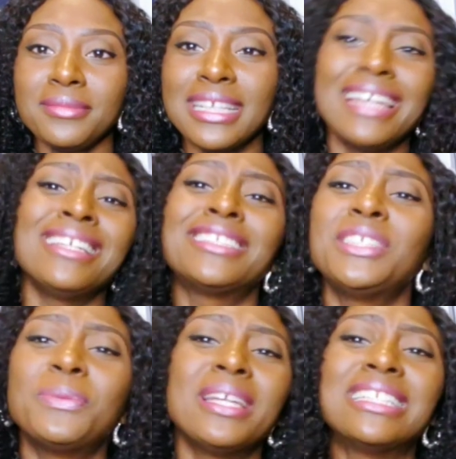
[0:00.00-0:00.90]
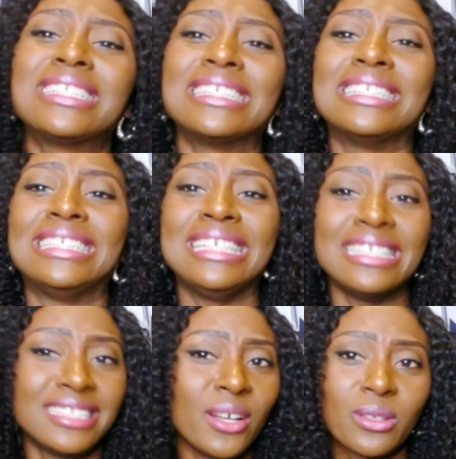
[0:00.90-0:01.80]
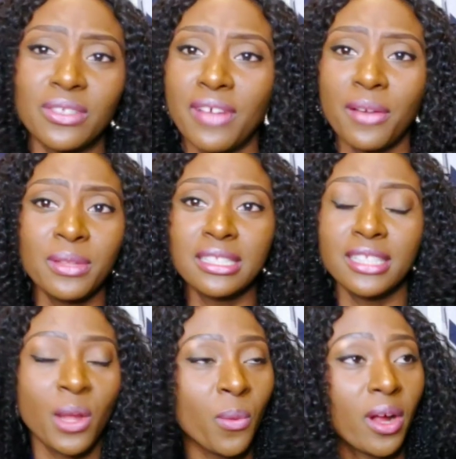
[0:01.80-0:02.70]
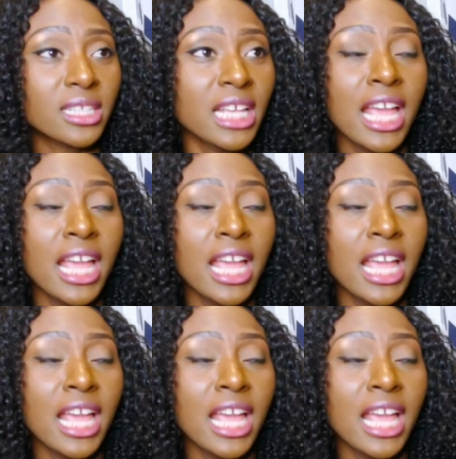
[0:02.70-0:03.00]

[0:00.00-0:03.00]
And then she went into details of how this thing works.